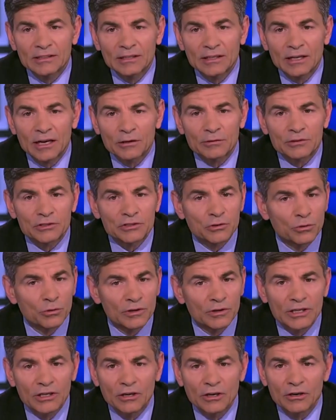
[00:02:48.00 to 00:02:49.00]
in Congress,
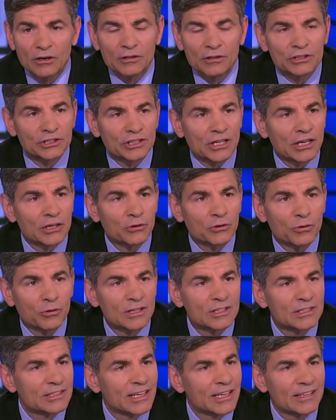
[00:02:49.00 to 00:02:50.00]
Cory Gardner, John
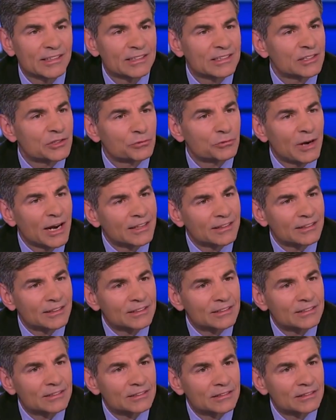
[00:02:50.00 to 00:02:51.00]
Cornyn, saying this is
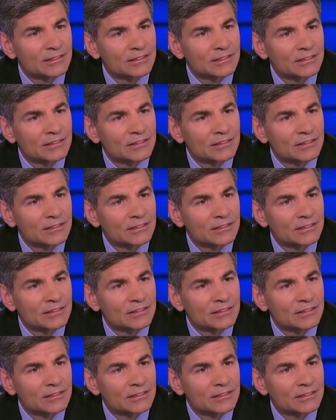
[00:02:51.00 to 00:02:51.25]
reckless.